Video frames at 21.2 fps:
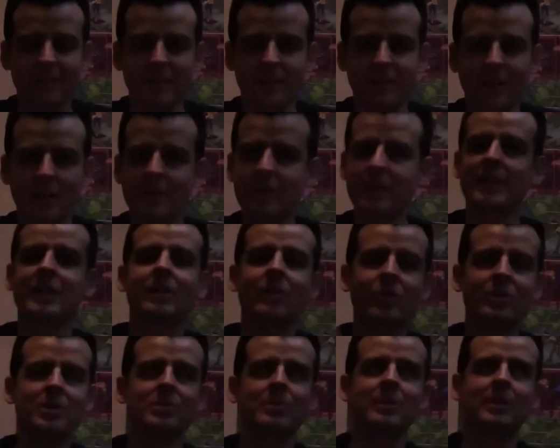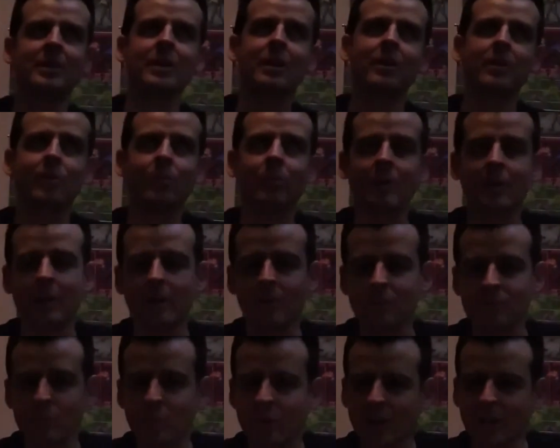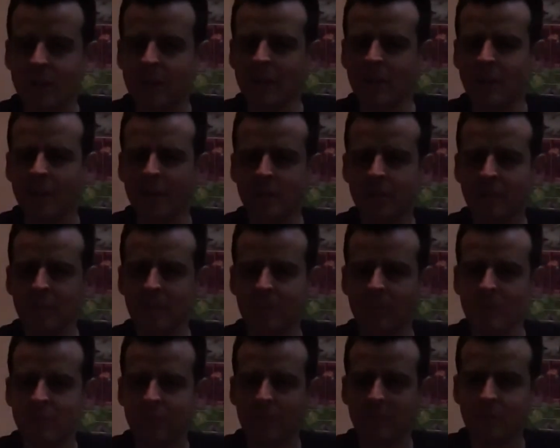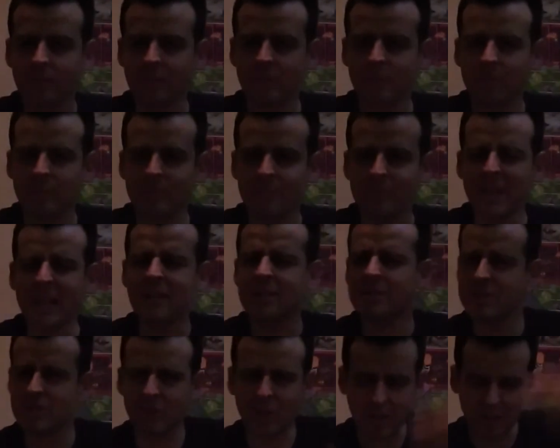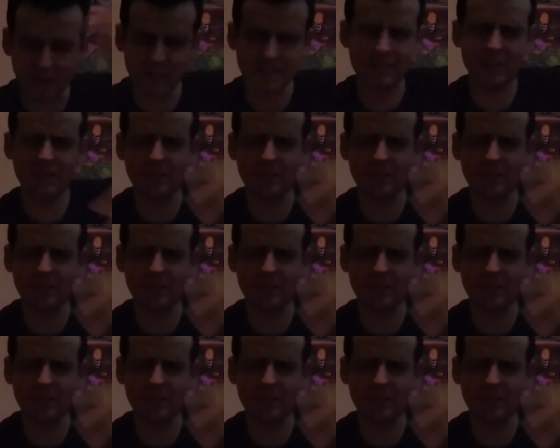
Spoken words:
And then there was one other one I was working on. Yeah, so I already did a